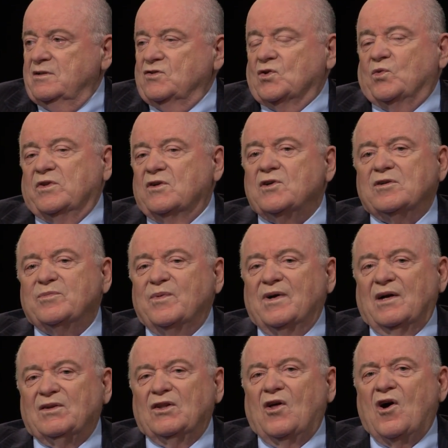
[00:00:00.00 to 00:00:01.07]
So there are
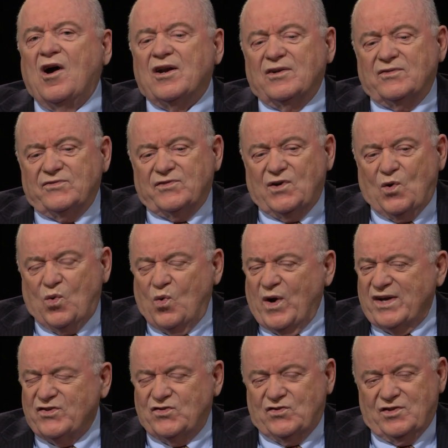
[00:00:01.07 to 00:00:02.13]
a lot of
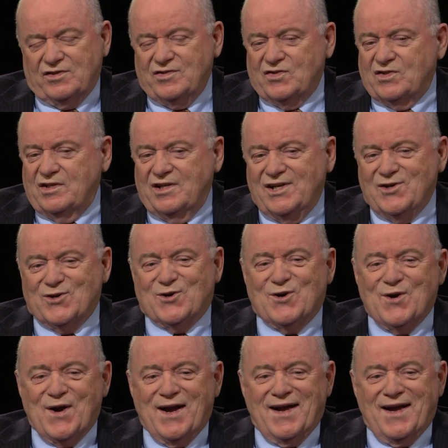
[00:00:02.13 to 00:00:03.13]
questions here